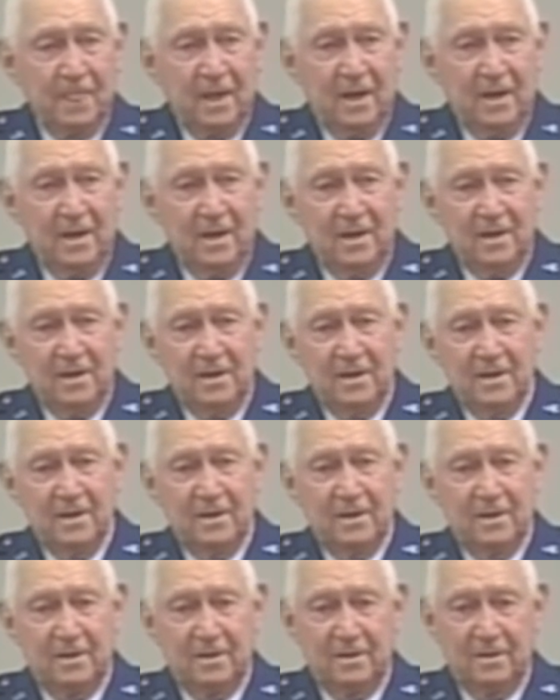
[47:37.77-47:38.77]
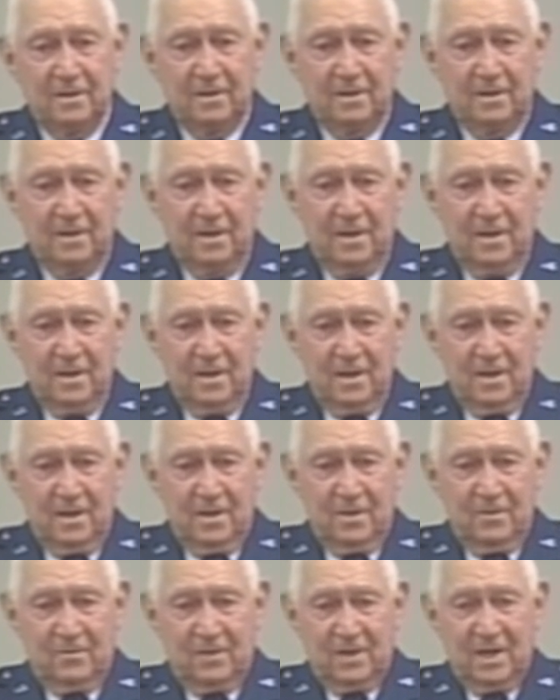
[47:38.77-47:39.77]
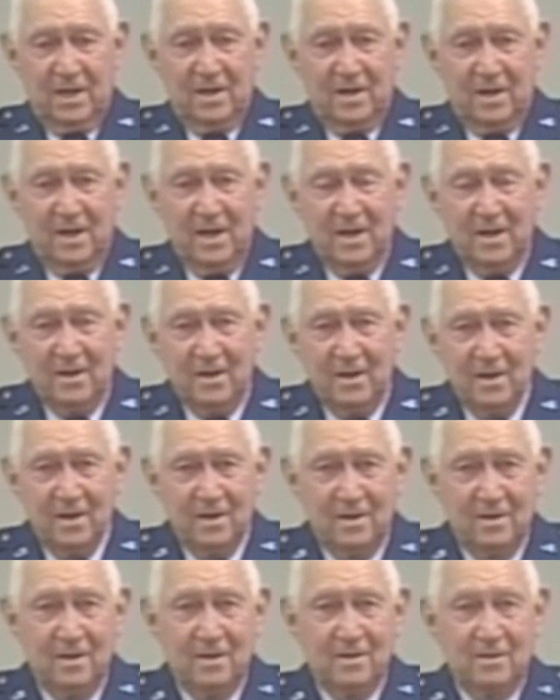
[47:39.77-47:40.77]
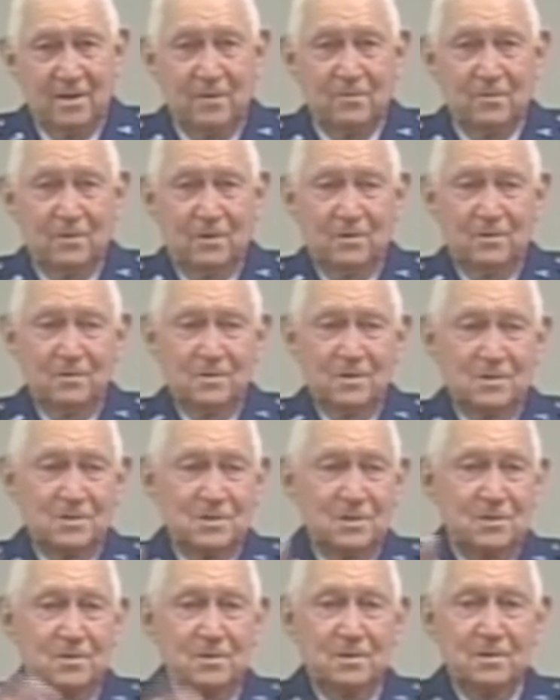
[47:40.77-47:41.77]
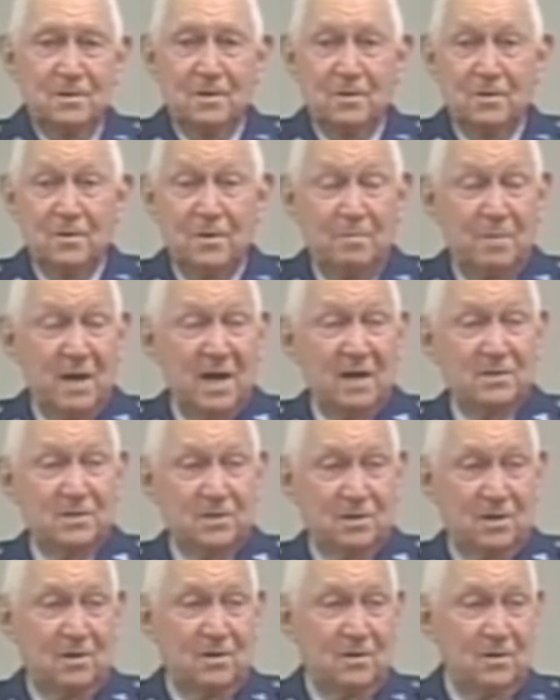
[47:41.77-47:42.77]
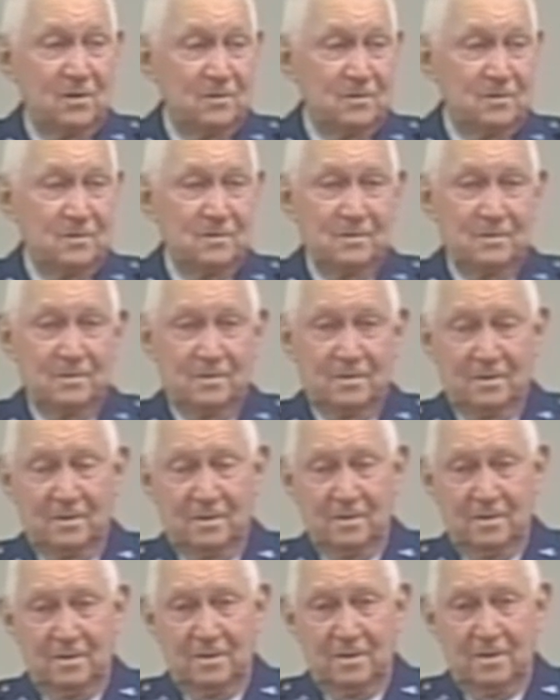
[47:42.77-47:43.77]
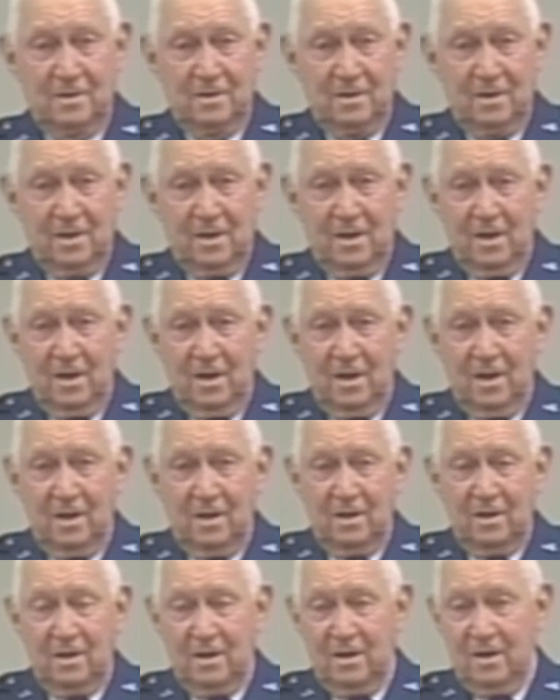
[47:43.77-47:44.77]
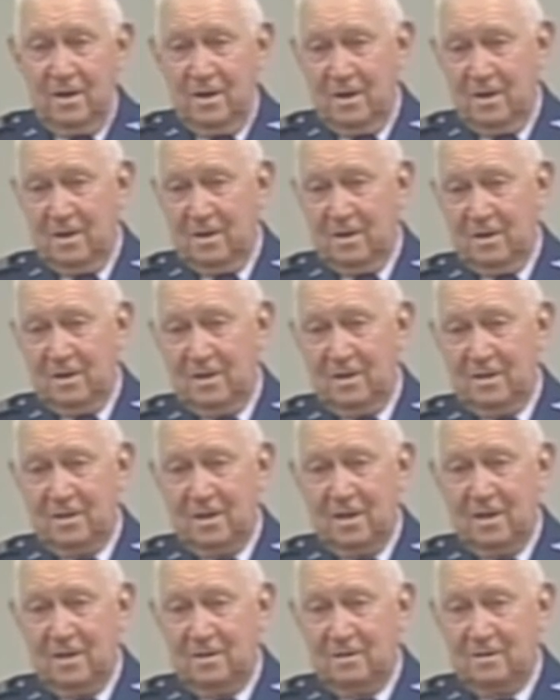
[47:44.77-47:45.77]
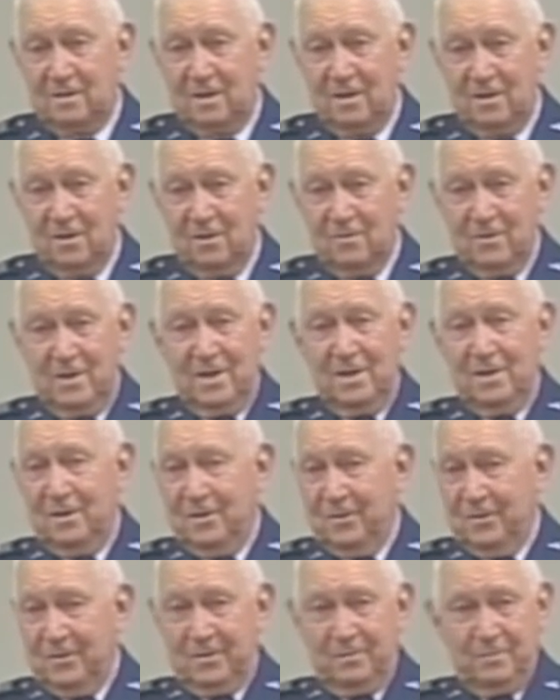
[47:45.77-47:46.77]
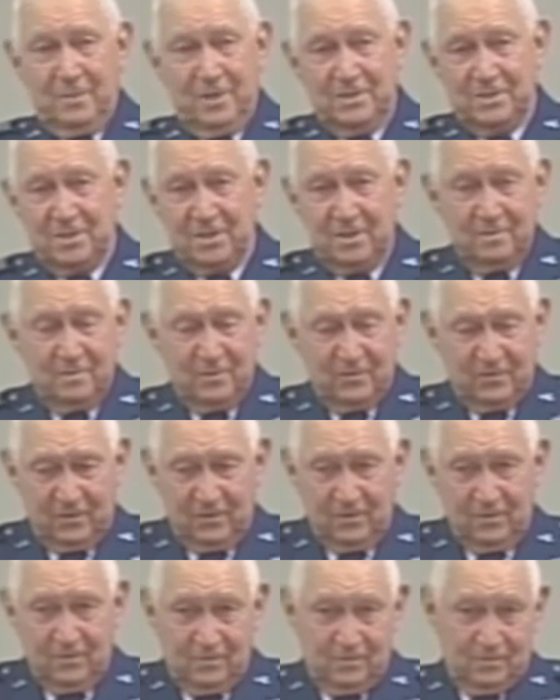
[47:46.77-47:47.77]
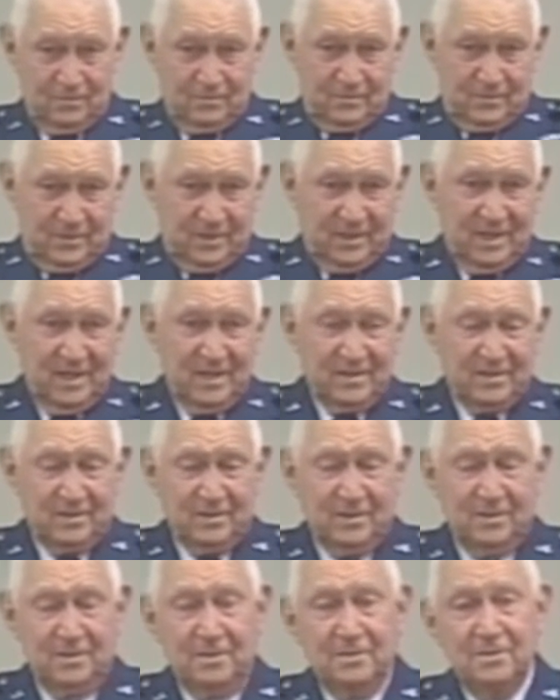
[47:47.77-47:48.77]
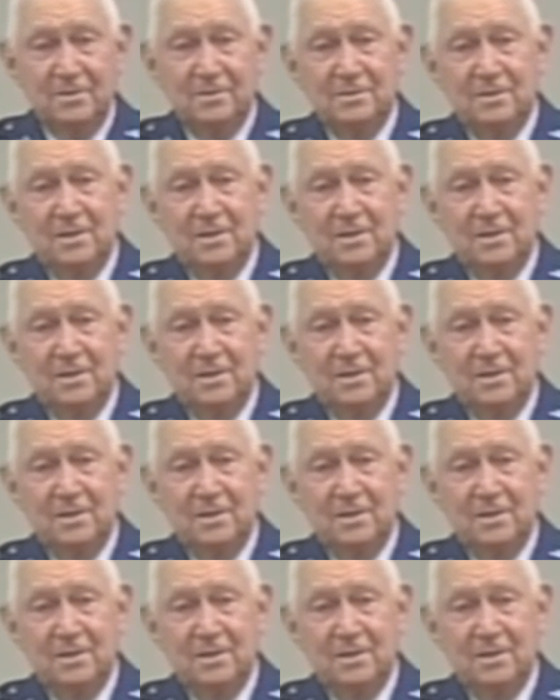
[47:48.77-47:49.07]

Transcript: And uh, we got down there and they were loading us on, on the box cars. And they, they'd already loaded a bunch of them before they got to us.